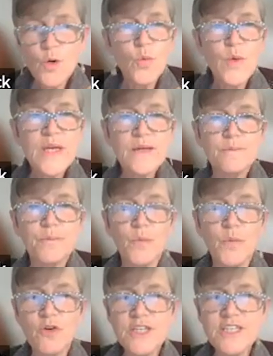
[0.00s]
we,
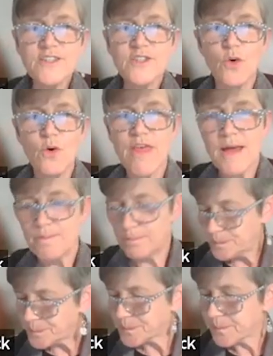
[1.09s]
we already saw that
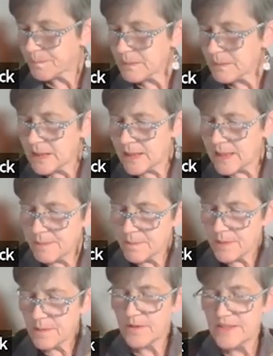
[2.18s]
um,
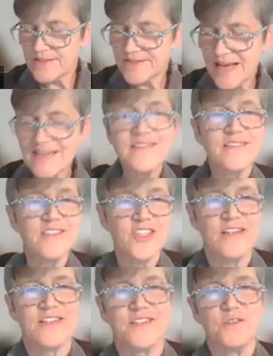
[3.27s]
these Saxon
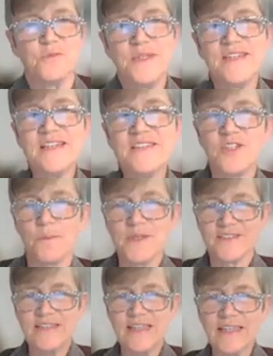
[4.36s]
genitives, possess
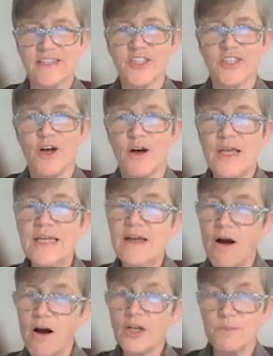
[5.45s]
nominals in English in, in
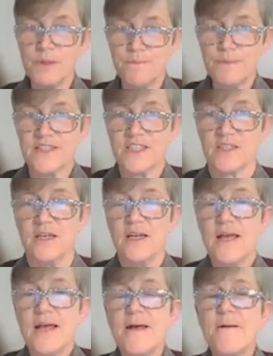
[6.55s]
argument position,
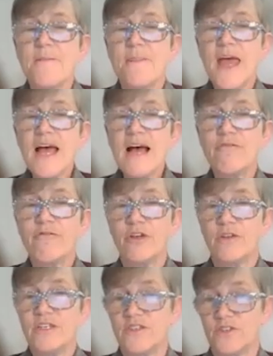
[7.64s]
they have
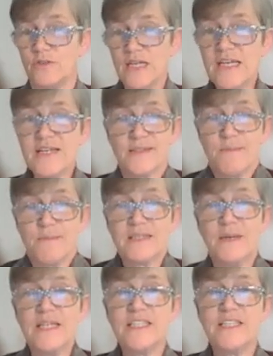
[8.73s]
this uniqueness
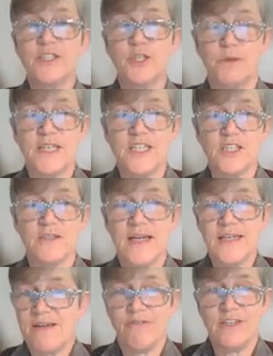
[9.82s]
maximality interpretation
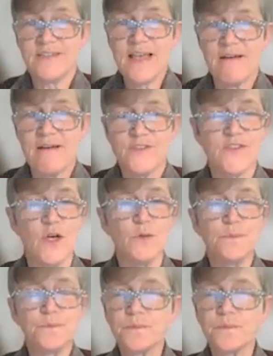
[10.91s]
that definites have. So